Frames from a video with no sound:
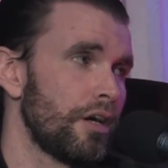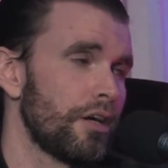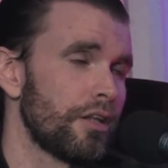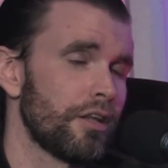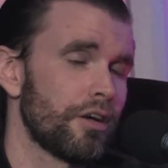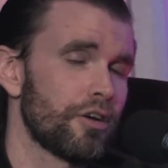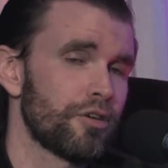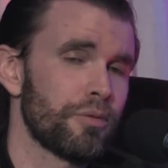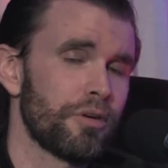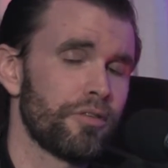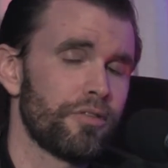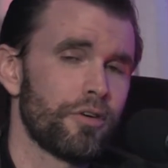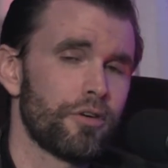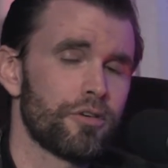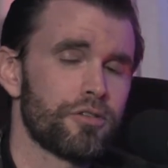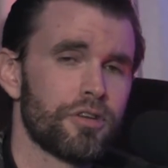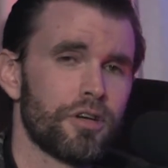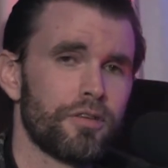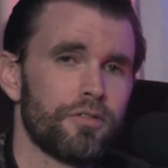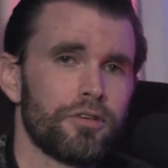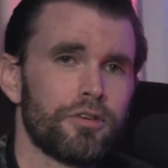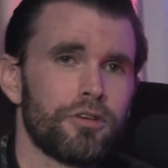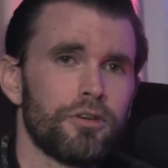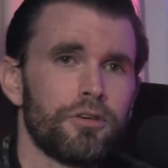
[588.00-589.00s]
That was my first
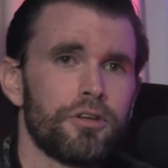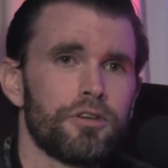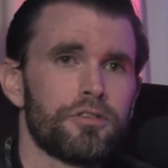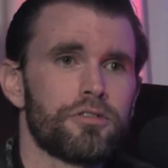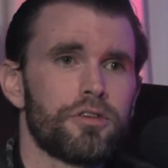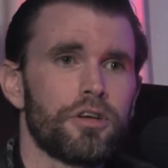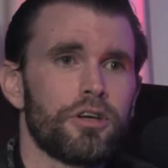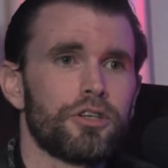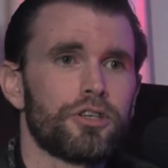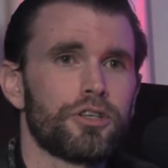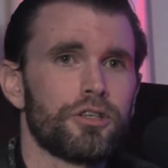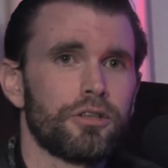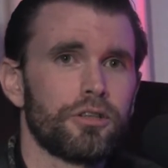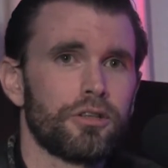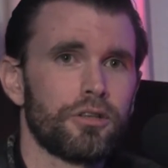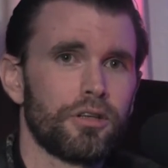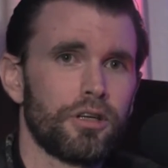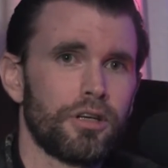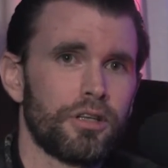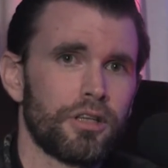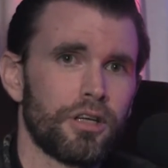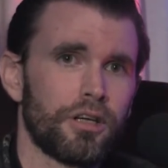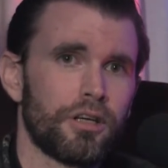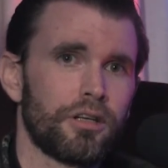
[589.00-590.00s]
ever duty station.
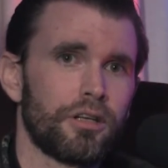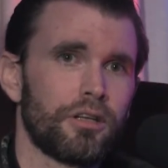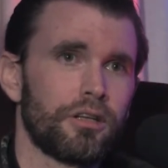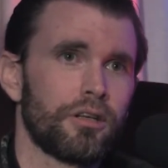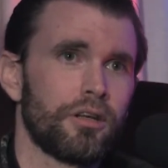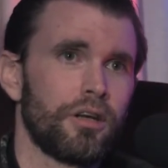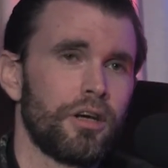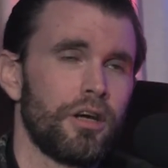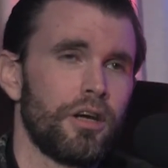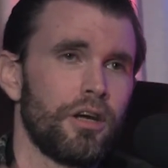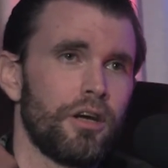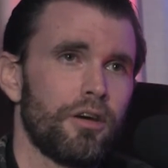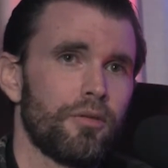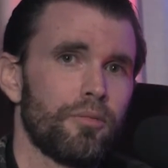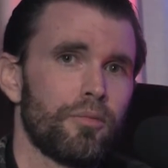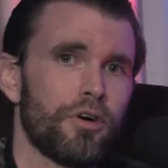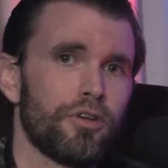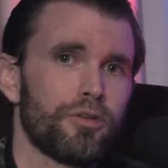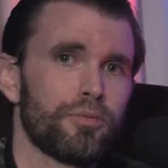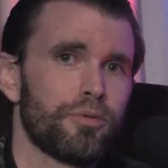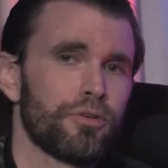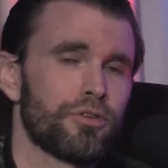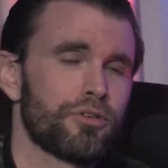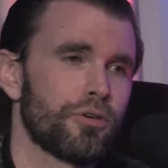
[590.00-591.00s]
And then
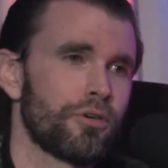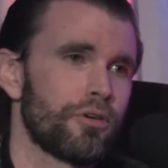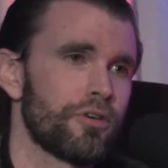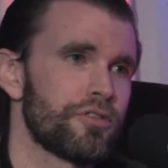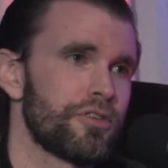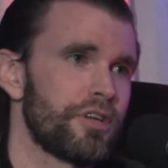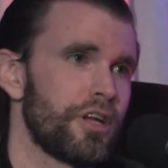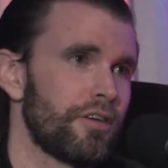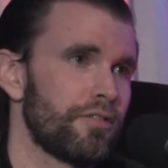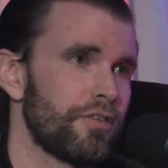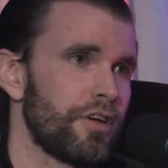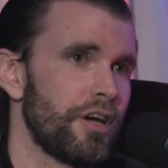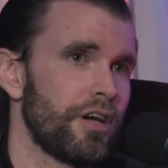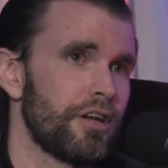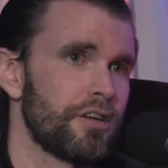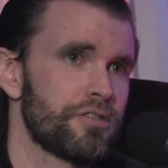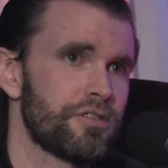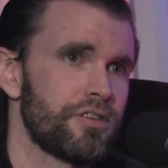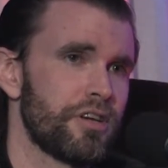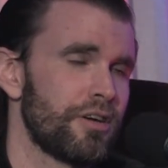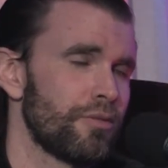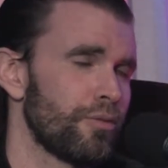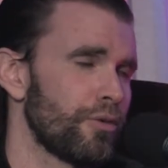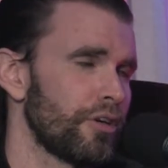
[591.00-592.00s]
multiple tours in
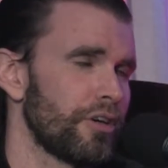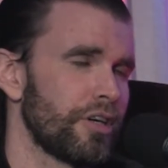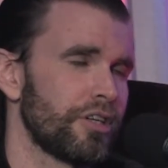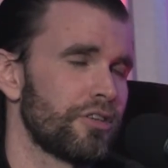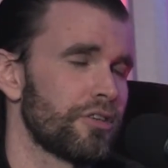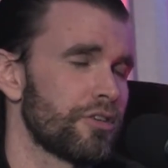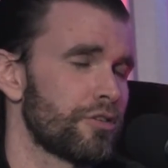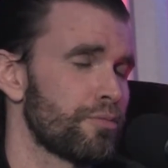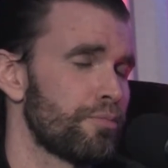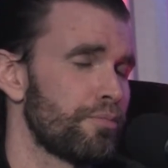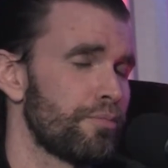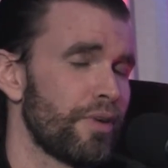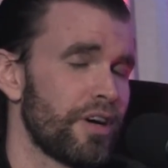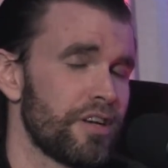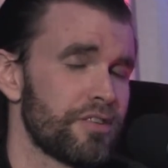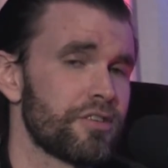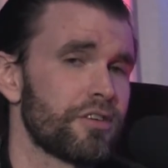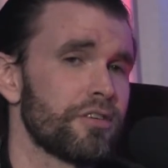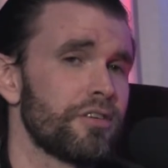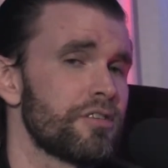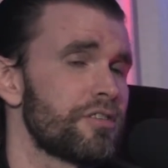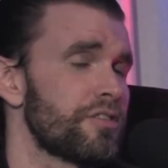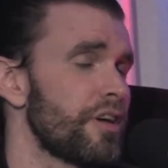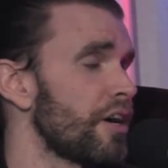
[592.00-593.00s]
Afghanistan where I just
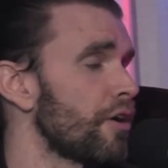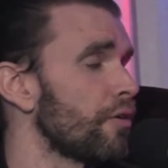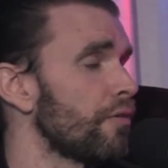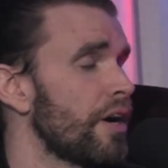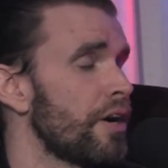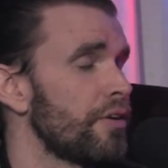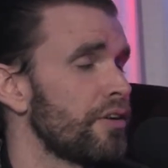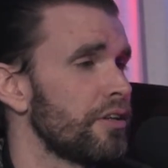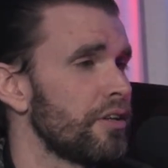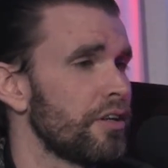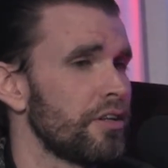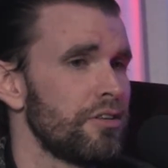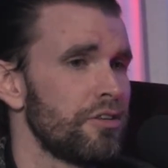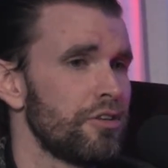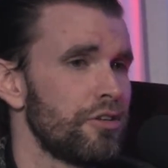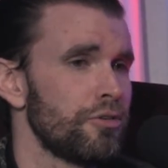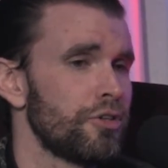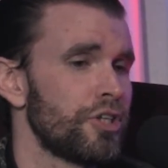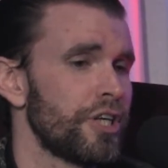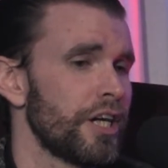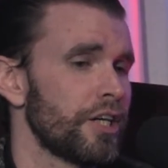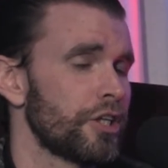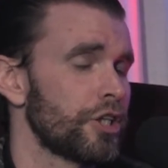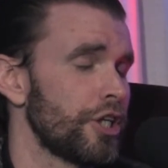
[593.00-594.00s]
basically sat around and didn't do
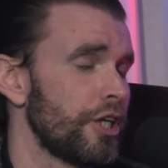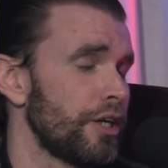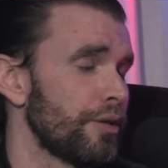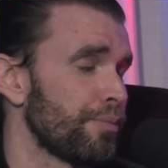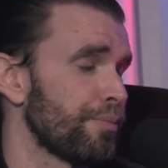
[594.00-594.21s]
jack shit.